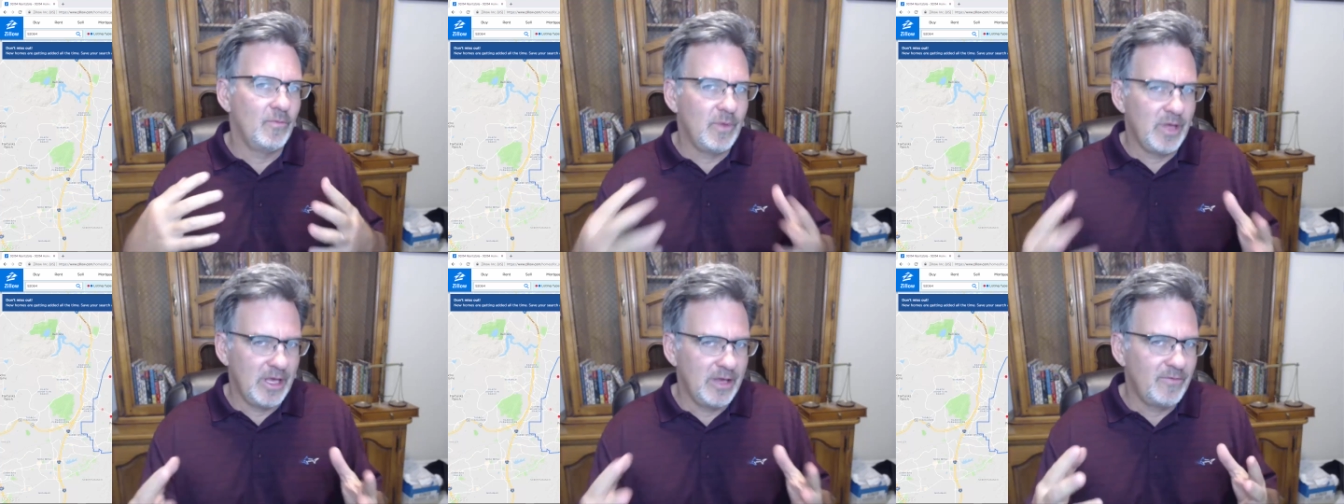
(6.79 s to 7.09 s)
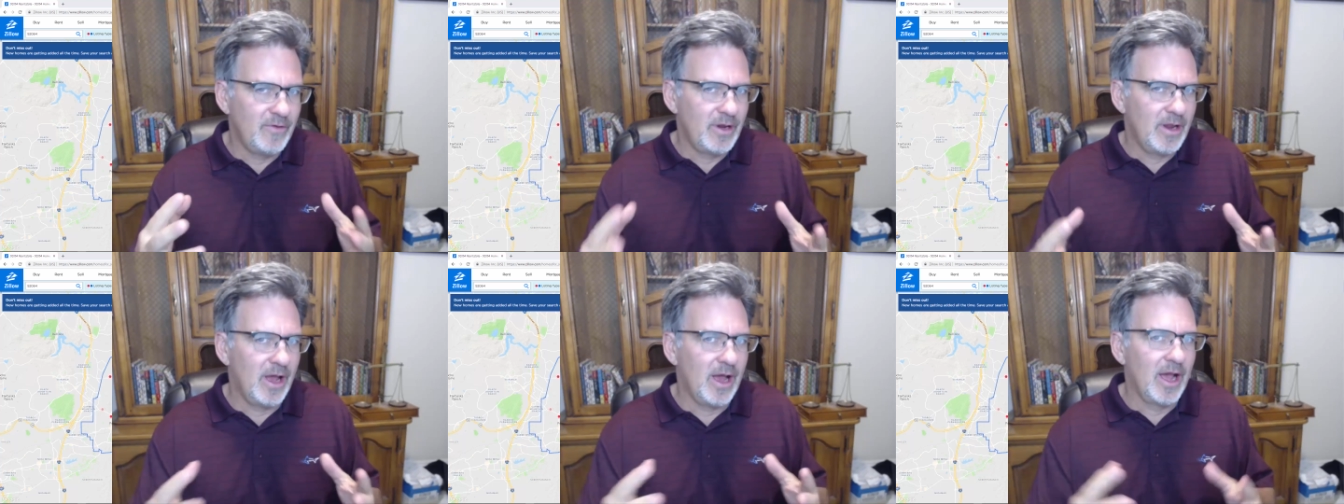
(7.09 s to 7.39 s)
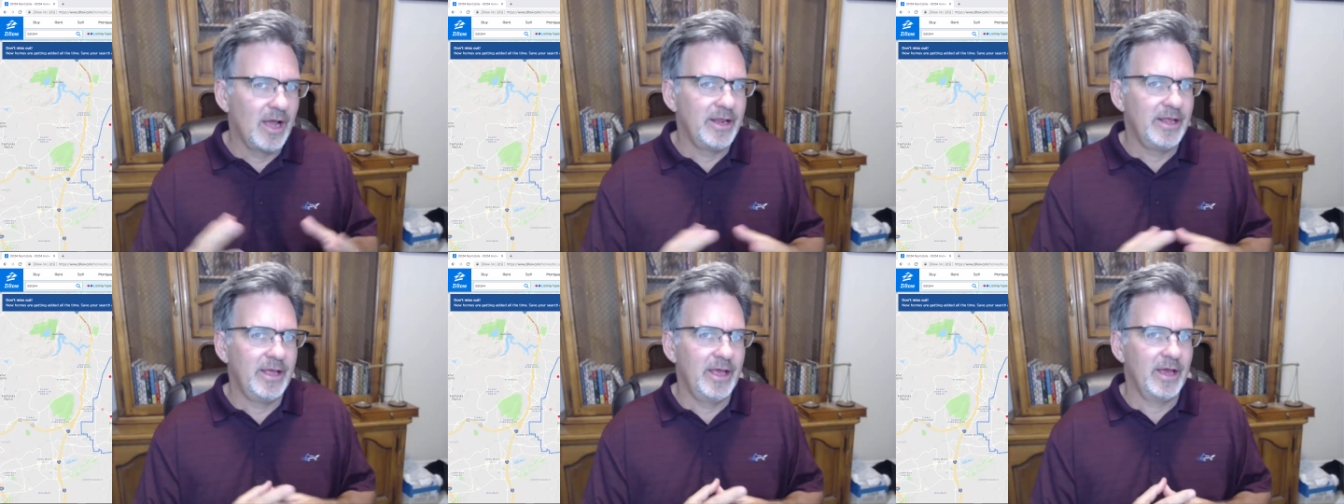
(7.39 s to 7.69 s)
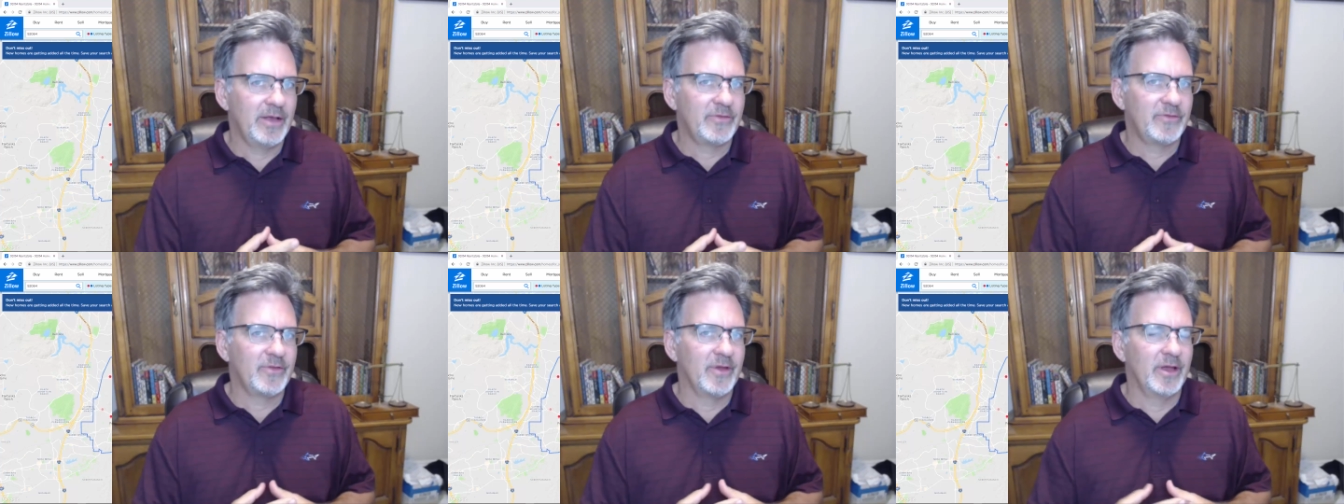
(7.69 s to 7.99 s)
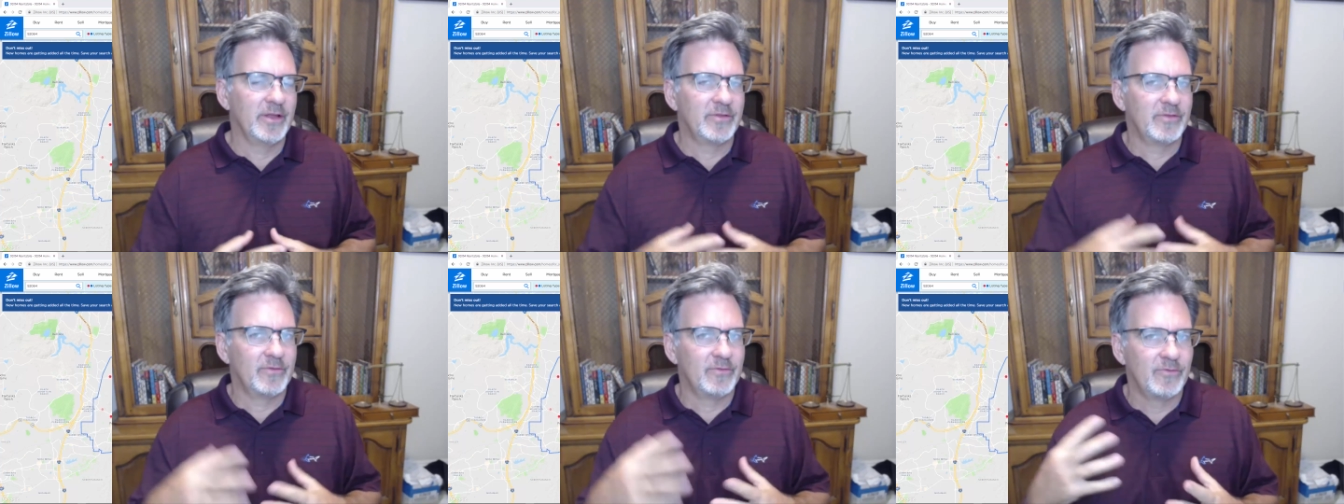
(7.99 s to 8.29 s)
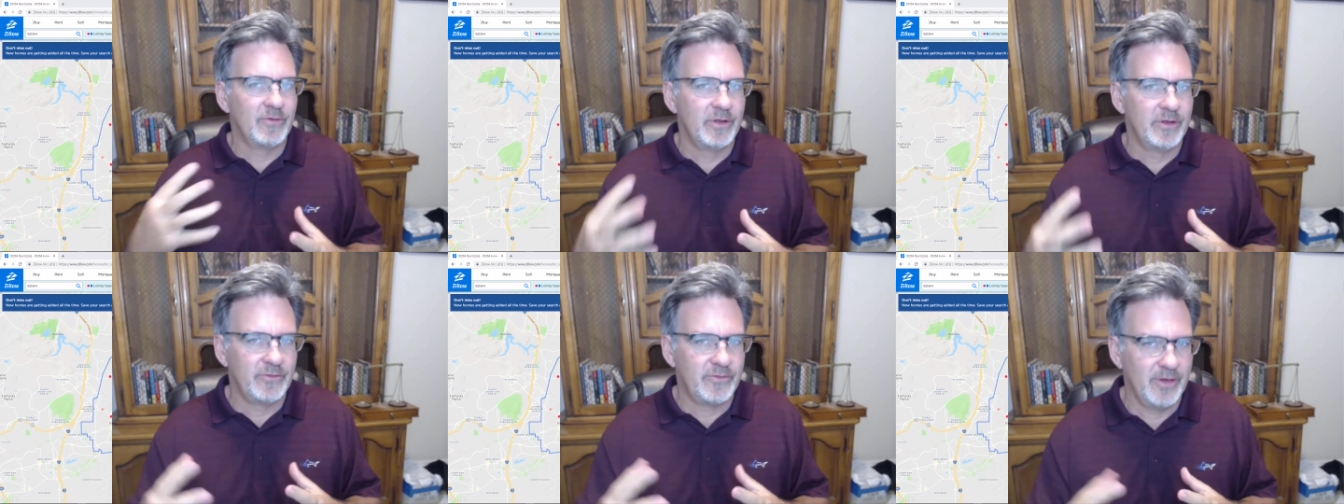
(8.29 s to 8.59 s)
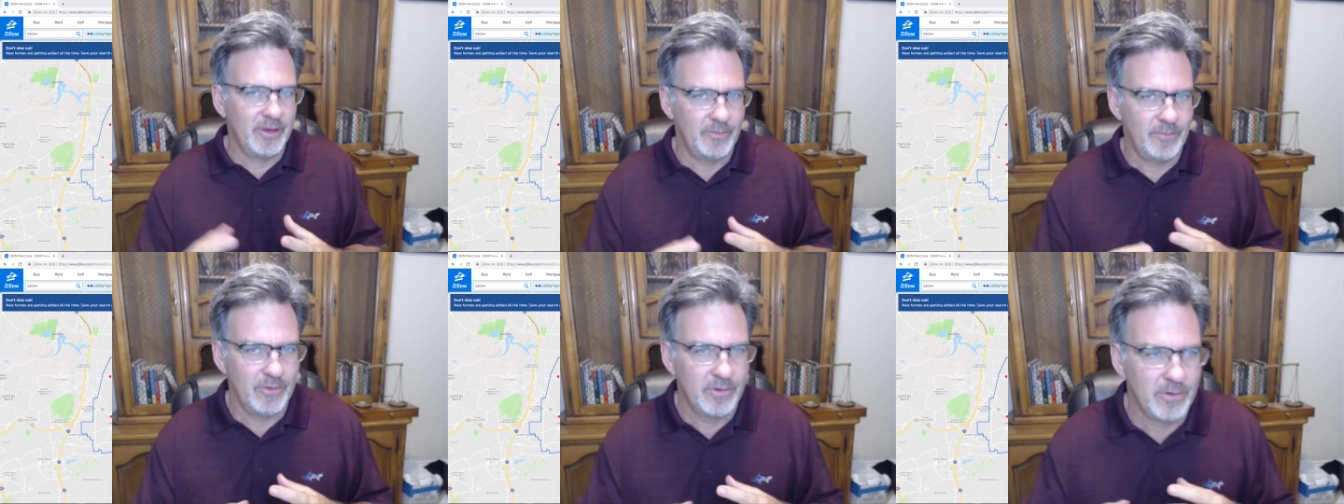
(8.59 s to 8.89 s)
even I D X sites of real
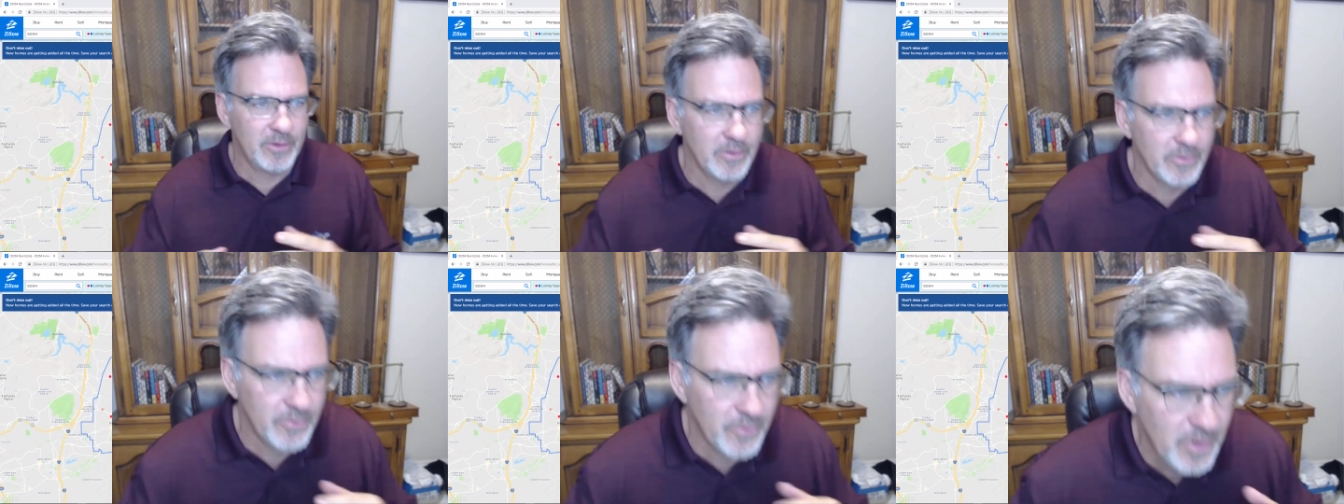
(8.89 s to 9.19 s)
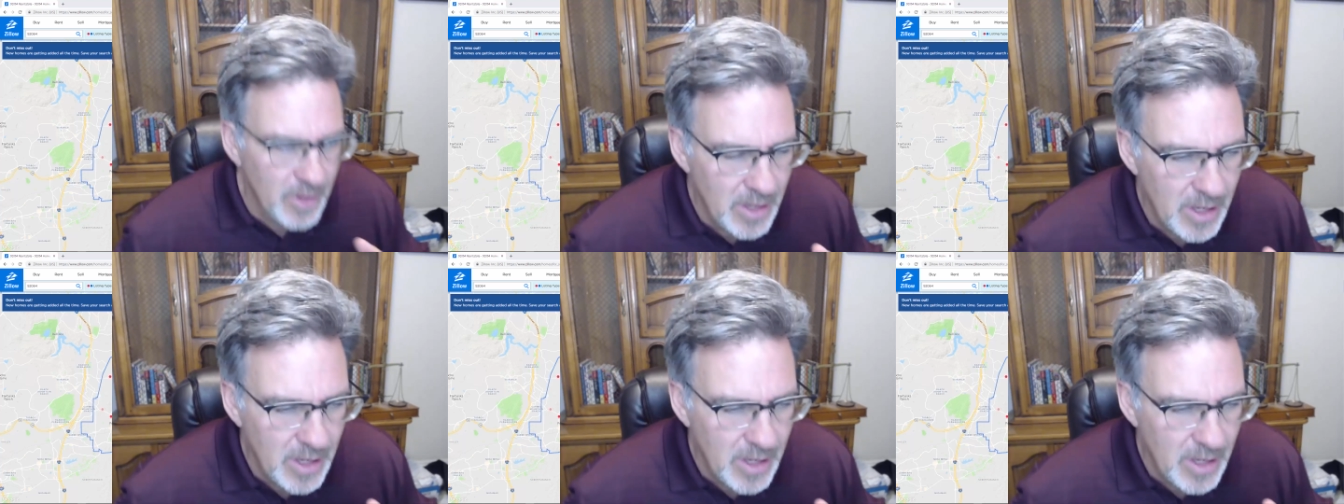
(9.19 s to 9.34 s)
estate brokers.